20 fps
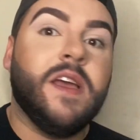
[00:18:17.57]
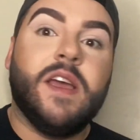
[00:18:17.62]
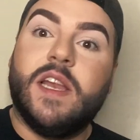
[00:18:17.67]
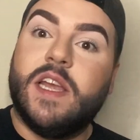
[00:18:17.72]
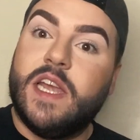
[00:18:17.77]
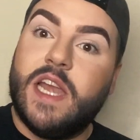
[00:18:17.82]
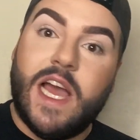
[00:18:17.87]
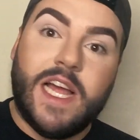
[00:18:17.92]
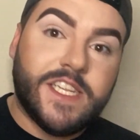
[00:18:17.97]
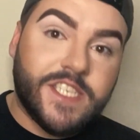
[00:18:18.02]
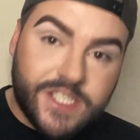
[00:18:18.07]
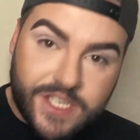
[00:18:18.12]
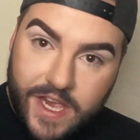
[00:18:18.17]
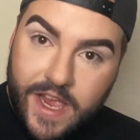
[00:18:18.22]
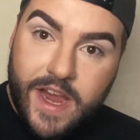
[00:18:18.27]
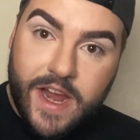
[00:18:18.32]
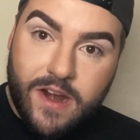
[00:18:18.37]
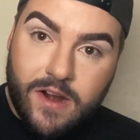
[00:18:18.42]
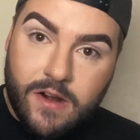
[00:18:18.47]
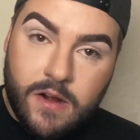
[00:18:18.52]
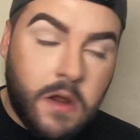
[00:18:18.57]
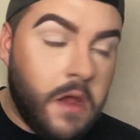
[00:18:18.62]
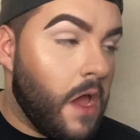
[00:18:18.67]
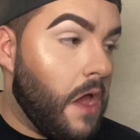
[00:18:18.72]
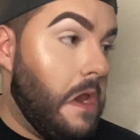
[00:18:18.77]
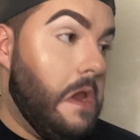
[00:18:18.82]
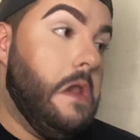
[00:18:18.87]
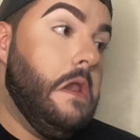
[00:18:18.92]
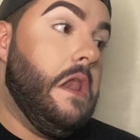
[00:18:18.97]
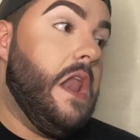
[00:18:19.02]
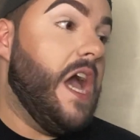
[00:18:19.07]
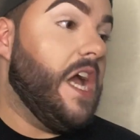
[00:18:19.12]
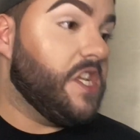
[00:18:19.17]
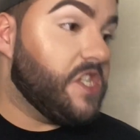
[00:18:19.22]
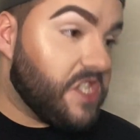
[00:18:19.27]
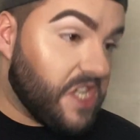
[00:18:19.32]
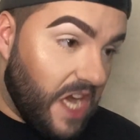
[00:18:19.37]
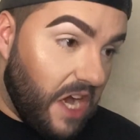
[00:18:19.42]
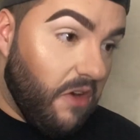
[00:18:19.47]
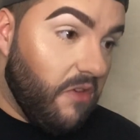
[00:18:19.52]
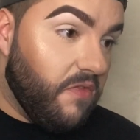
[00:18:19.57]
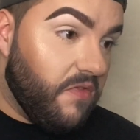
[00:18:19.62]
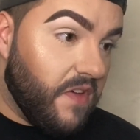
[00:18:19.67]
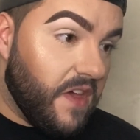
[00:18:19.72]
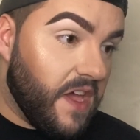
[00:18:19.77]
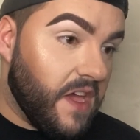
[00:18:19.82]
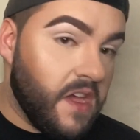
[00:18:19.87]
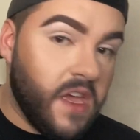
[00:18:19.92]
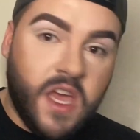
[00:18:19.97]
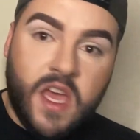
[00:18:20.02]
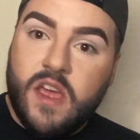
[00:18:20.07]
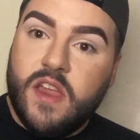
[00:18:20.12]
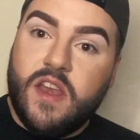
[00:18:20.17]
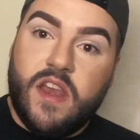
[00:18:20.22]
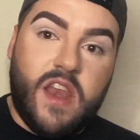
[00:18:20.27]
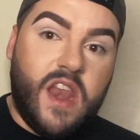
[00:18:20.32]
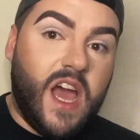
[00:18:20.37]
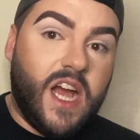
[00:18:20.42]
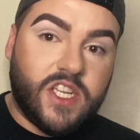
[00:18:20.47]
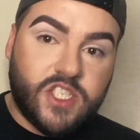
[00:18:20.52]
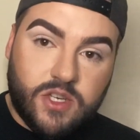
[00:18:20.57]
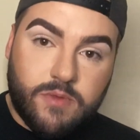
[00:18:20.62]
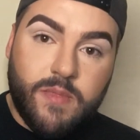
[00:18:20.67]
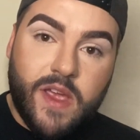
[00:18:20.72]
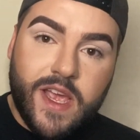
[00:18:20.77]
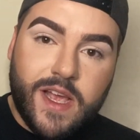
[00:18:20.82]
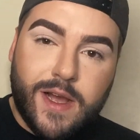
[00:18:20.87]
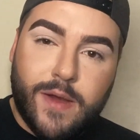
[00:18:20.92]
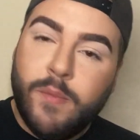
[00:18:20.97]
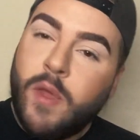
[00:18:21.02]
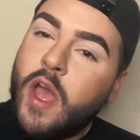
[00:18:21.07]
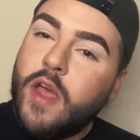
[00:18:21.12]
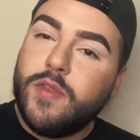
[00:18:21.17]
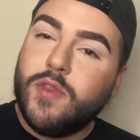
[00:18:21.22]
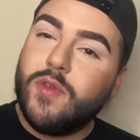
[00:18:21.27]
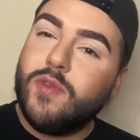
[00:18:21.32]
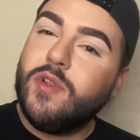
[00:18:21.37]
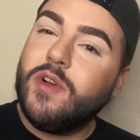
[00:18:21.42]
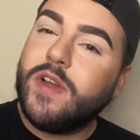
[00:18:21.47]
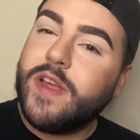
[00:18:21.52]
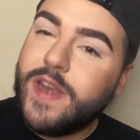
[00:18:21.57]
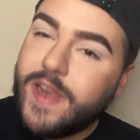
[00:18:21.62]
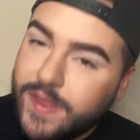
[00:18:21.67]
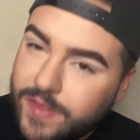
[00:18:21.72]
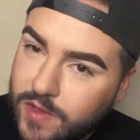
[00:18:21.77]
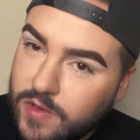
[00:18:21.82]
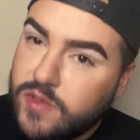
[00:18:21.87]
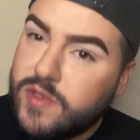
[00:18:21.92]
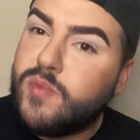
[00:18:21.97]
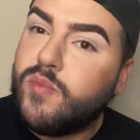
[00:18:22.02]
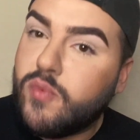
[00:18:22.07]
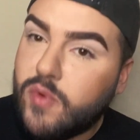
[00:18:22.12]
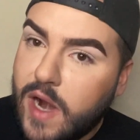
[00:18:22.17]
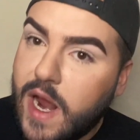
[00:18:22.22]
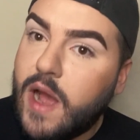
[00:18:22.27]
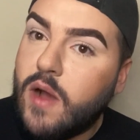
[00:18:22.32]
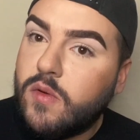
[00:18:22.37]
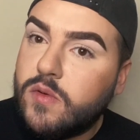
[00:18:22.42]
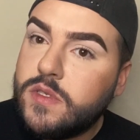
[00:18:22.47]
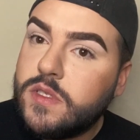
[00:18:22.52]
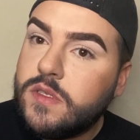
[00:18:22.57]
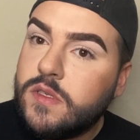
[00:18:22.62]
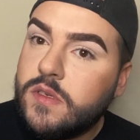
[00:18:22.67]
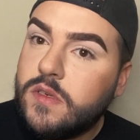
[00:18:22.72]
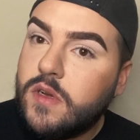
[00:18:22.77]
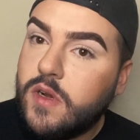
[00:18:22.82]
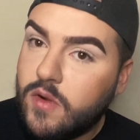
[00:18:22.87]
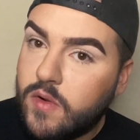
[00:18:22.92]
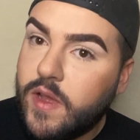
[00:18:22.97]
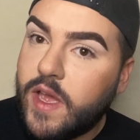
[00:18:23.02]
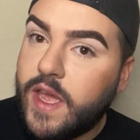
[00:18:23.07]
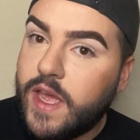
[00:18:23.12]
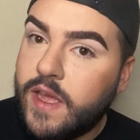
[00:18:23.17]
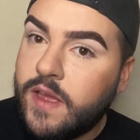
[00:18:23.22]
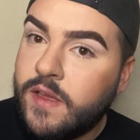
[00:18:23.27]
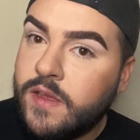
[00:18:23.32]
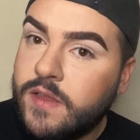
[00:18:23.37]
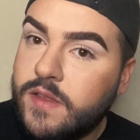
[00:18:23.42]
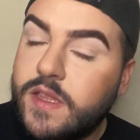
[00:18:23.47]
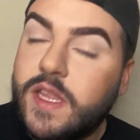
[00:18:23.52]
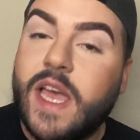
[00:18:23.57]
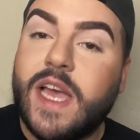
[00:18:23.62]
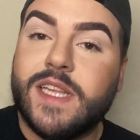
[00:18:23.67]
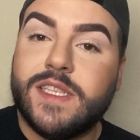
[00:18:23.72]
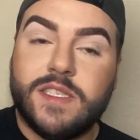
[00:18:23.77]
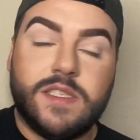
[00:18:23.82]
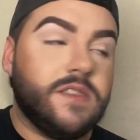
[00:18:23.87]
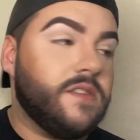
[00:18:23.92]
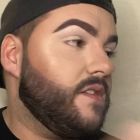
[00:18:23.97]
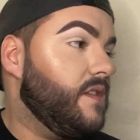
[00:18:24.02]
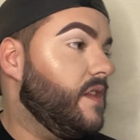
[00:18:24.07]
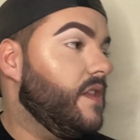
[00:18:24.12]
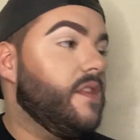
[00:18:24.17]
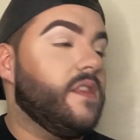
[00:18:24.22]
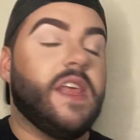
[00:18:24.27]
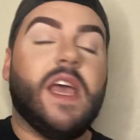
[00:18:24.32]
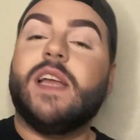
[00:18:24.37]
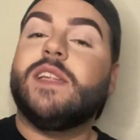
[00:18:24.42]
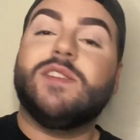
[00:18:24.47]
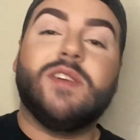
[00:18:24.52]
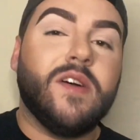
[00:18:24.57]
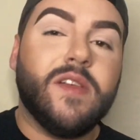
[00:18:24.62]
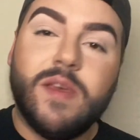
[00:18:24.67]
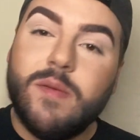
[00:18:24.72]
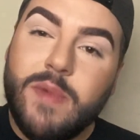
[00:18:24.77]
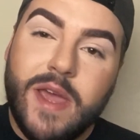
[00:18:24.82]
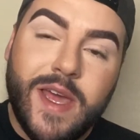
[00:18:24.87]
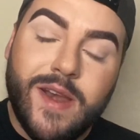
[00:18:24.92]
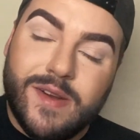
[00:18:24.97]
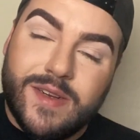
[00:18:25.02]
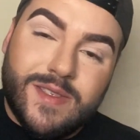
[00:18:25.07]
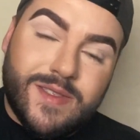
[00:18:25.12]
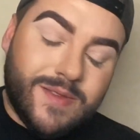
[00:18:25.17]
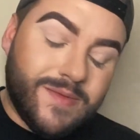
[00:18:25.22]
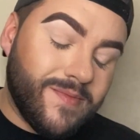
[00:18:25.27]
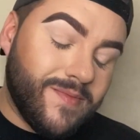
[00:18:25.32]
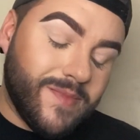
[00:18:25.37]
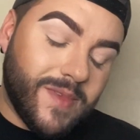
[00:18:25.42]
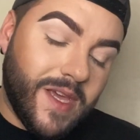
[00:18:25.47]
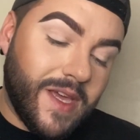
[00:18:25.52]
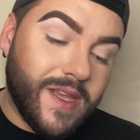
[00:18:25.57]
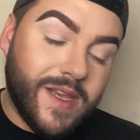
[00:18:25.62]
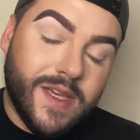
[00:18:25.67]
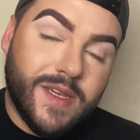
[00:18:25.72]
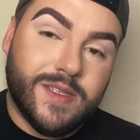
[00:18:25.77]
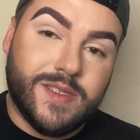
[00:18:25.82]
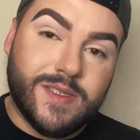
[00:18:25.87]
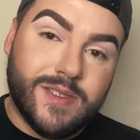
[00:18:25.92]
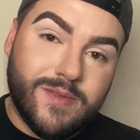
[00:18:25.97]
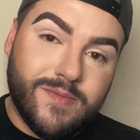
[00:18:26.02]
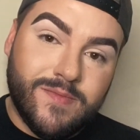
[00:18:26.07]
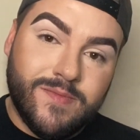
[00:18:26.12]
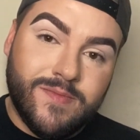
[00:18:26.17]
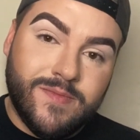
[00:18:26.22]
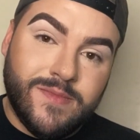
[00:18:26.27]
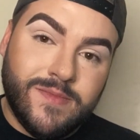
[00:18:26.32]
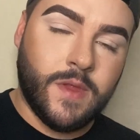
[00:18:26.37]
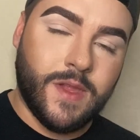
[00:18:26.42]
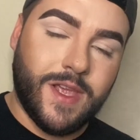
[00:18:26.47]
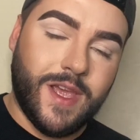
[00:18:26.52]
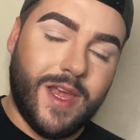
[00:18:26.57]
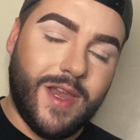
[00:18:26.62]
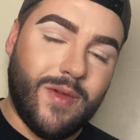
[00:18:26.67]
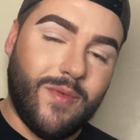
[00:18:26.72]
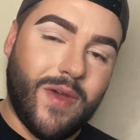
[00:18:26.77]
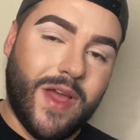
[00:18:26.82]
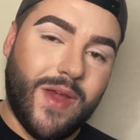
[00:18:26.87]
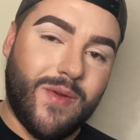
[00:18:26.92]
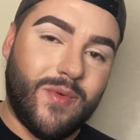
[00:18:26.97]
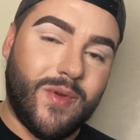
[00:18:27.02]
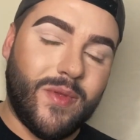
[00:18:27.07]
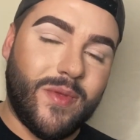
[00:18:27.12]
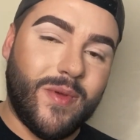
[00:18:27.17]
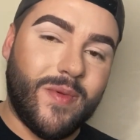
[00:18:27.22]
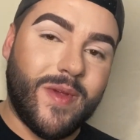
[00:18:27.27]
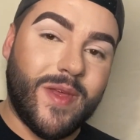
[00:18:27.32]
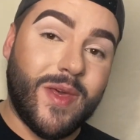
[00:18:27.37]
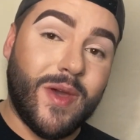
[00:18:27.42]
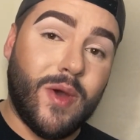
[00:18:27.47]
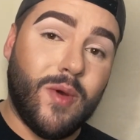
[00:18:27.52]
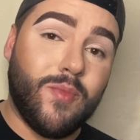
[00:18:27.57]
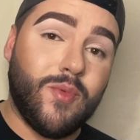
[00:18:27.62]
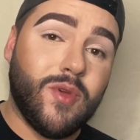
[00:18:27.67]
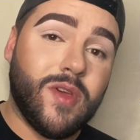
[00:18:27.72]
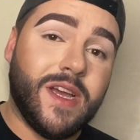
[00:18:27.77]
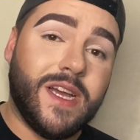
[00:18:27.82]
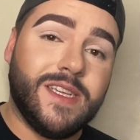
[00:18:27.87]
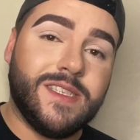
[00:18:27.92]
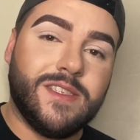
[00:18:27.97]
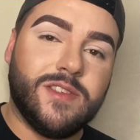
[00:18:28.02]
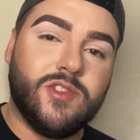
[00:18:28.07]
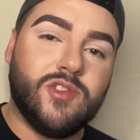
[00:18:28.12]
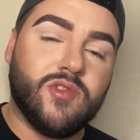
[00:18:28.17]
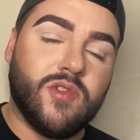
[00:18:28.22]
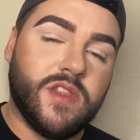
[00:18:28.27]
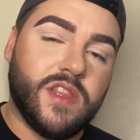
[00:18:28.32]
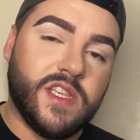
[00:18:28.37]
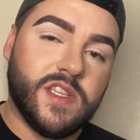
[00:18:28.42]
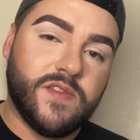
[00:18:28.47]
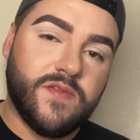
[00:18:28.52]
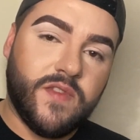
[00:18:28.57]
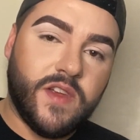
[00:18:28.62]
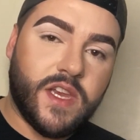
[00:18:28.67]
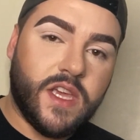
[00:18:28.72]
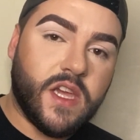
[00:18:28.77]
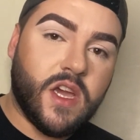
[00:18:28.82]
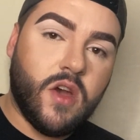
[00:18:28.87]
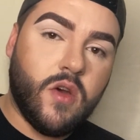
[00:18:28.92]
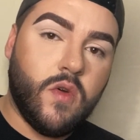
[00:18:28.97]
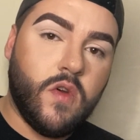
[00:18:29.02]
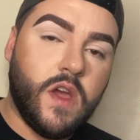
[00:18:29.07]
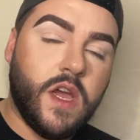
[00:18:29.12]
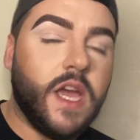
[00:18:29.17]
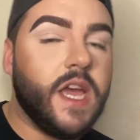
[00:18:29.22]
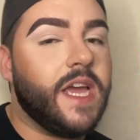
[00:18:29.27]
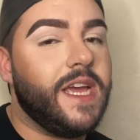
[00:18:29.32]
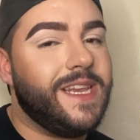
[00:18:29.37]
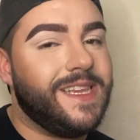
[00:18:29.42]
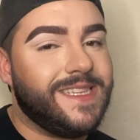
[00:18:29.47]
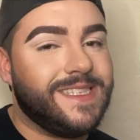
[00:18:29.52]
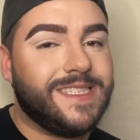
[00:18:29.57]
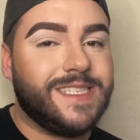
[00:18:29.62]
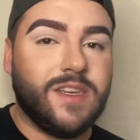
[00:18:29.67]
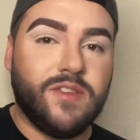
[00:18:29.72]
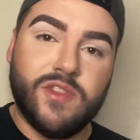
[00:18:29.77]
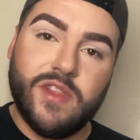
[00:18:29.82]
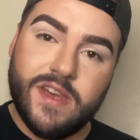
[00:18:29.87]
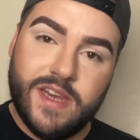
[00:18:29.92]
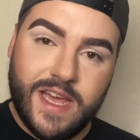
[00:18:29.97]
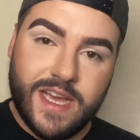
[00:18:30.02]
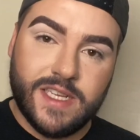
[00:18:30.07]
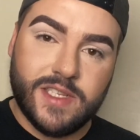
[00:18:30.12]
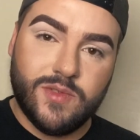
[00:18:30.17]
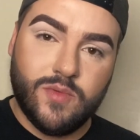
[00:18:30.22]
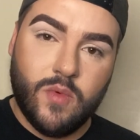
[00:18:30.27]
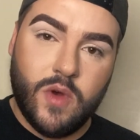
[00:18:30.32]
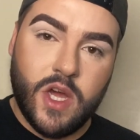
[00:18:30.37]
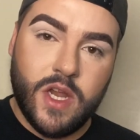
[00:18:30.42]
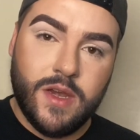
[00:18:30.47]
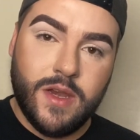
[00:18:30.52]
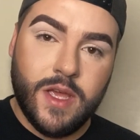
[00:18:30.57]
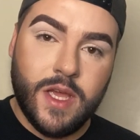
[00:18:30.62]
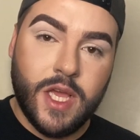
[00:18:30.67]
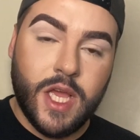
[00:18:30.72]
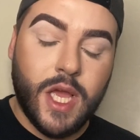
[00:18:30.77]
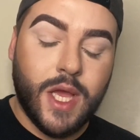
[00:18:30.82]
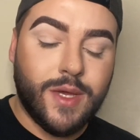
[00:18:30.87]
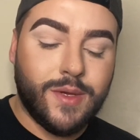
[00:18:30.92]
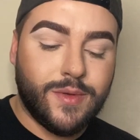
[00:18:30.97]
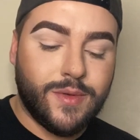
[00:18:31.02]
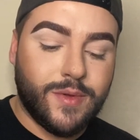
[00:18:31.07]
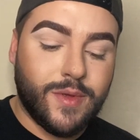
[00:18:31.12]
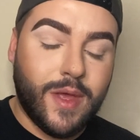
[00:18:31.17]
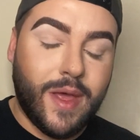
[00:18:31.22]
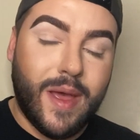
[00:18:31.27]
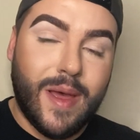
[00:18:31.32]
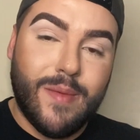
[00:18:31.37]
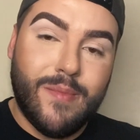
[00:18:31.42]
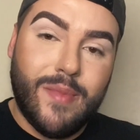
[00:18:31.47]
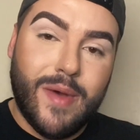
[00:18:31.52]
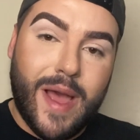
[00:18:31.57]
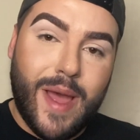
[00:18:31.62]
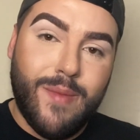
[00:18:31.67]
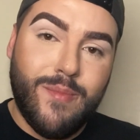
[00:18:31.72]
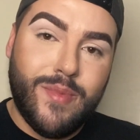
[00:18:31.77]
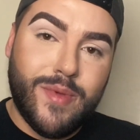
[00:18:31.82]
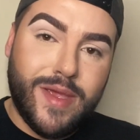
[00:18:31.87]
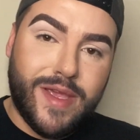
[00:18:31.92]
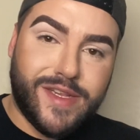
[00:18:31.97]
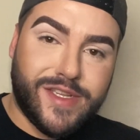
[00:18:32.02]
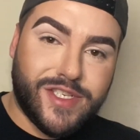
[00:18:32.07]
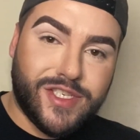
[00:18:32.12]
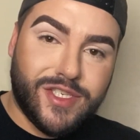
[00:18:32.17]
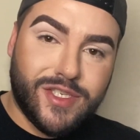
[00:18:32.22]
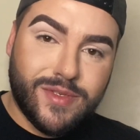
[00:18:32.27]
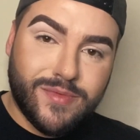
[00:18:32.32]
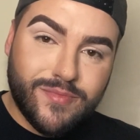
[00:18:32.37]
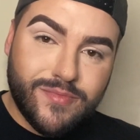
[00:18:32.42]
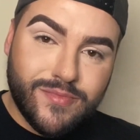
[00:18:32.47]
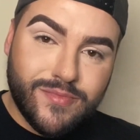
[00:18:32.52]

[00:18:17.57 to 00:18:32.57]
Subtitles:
Not your hair, not your outfit, not your makeup. They're looking at those brows, okay? That's all that matters. It is. Anyway, I really, really hope you guys enjoyed this video. And until the next one, bye, bitch.